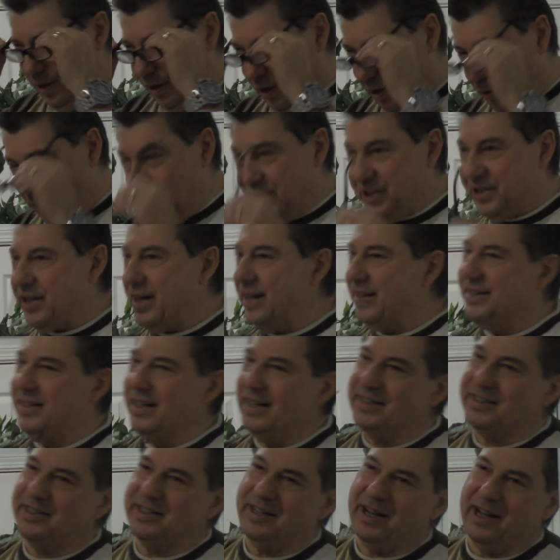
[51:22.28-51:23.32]
we say
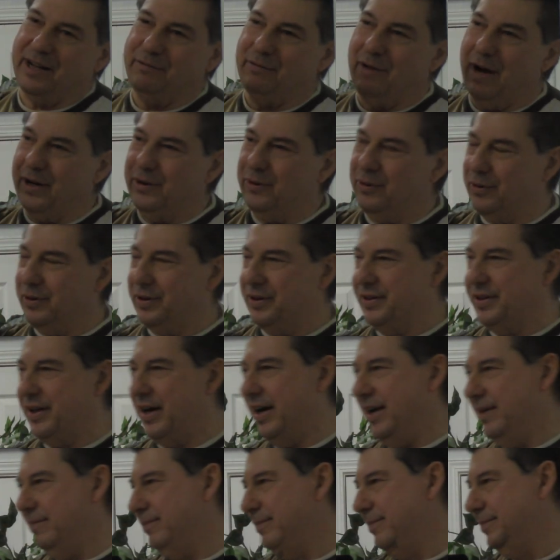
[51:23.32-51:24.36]
things that ain't right all the
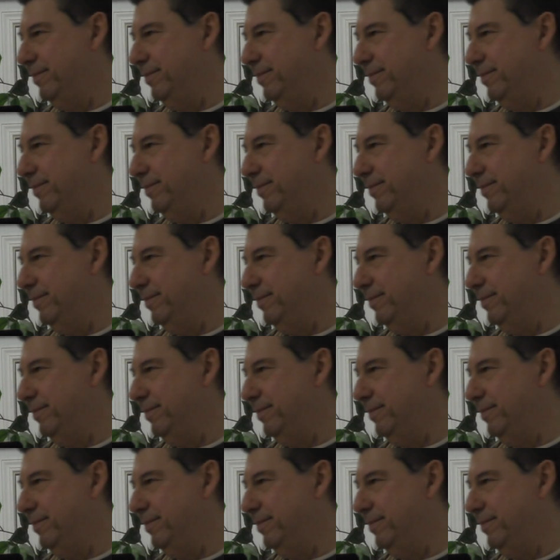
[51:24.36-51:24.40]
time.